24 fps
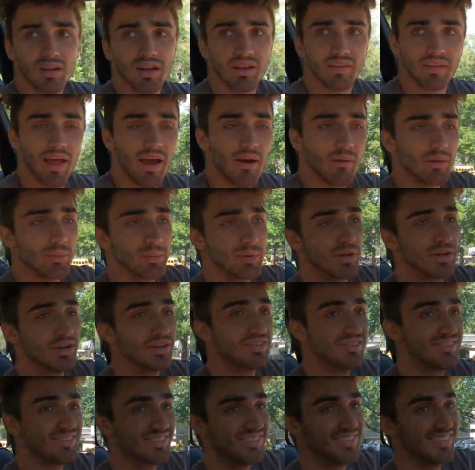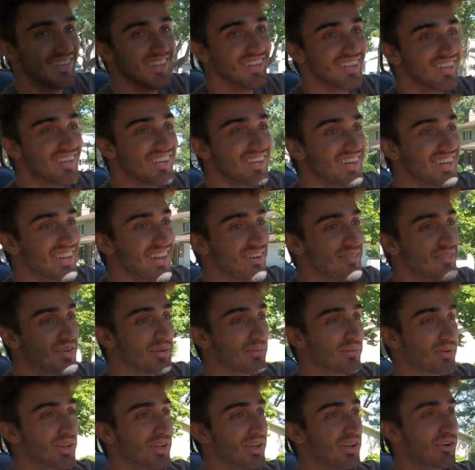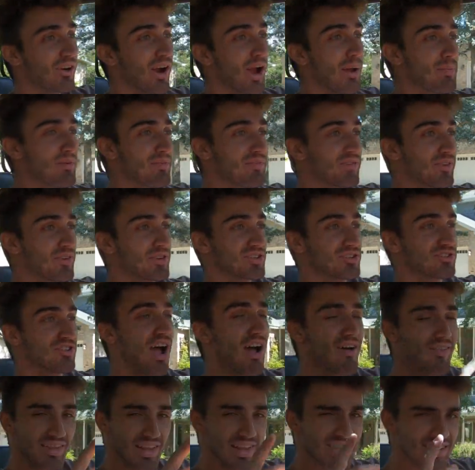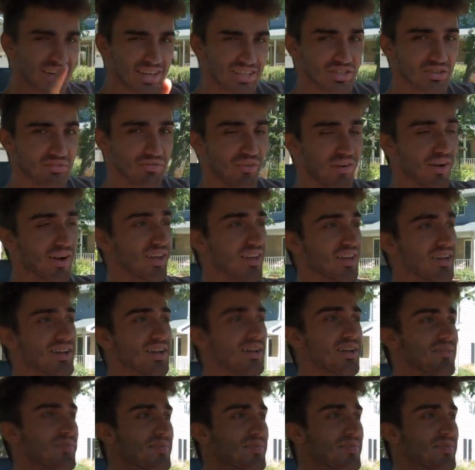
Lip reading: and that would be a really crappy first drive. And that's actually funny